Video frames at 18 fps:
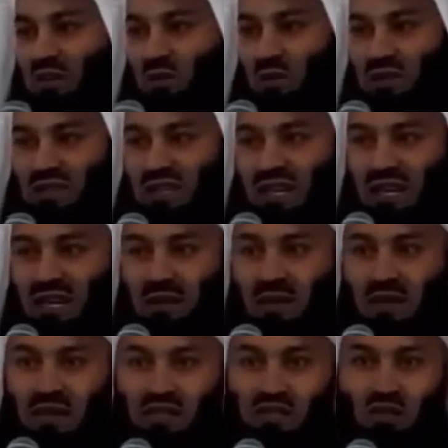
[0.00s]
wa
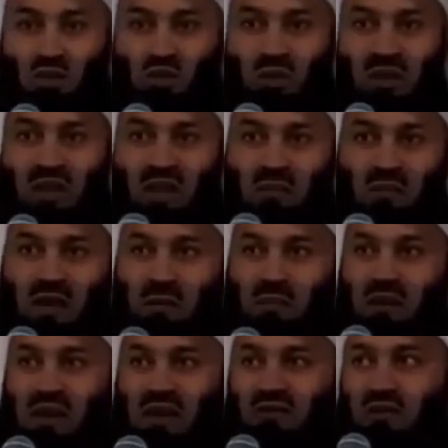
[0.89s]
ta'ala. So my
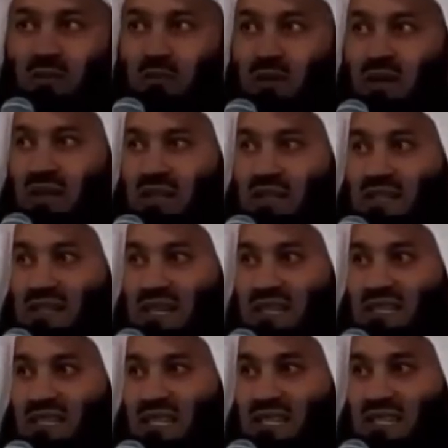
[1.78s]
beloved brothers
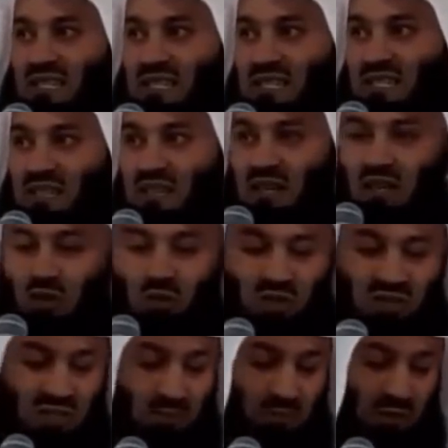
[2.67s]
and sisters,
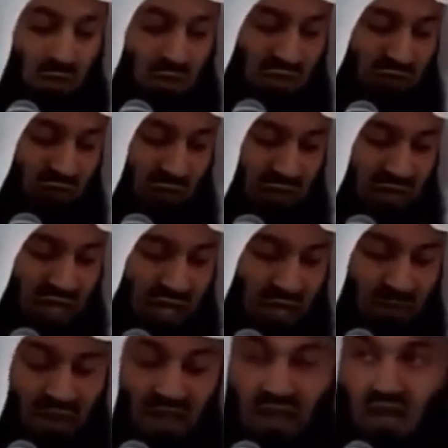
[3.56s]
what a beautiful
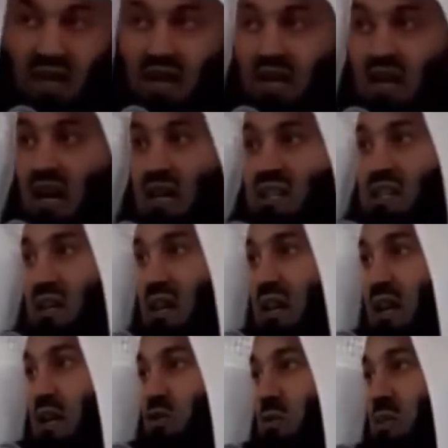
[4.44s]
day. I ask
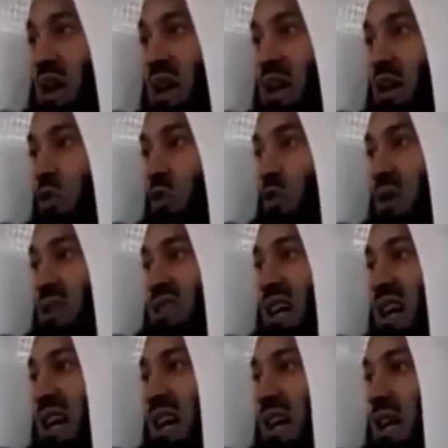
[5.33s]
Allah subhanahu wa
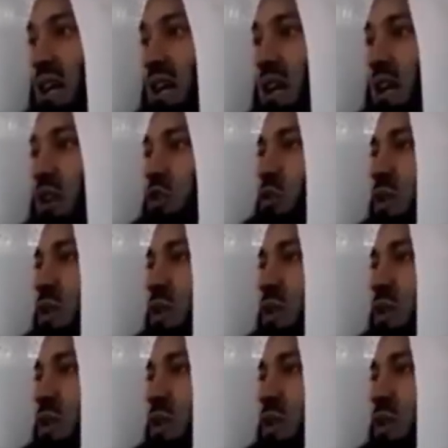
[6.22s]
ta'ala to